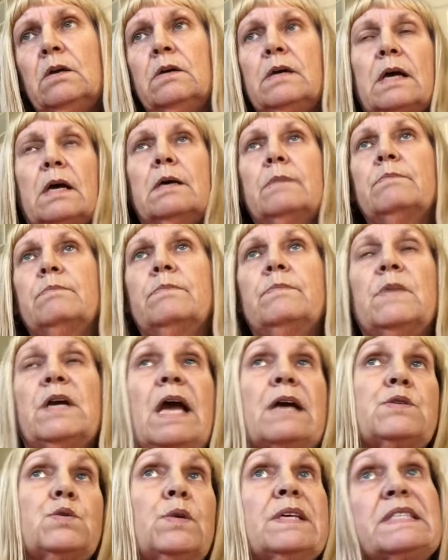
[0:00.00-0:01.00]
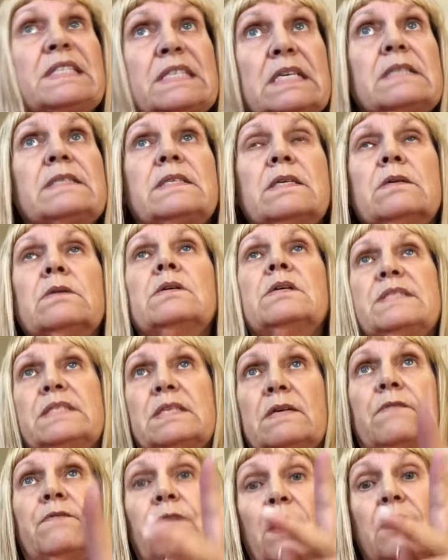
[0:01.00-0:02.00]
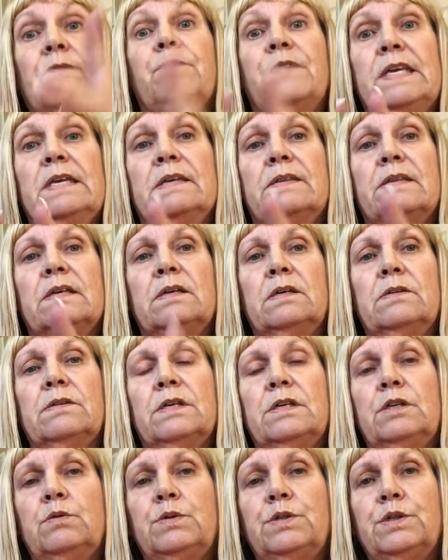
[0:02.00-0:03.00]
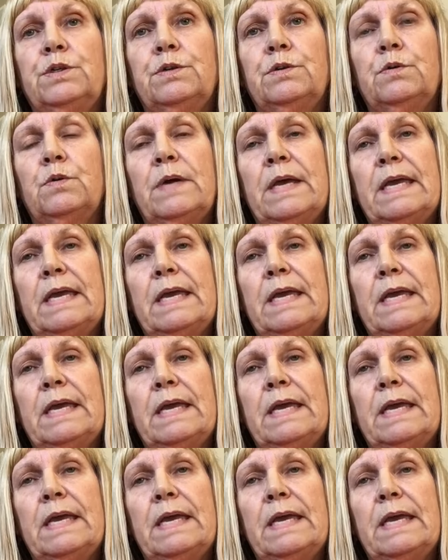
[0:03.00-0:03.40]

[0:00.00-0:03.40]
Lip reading: Actually, it's a V that you do,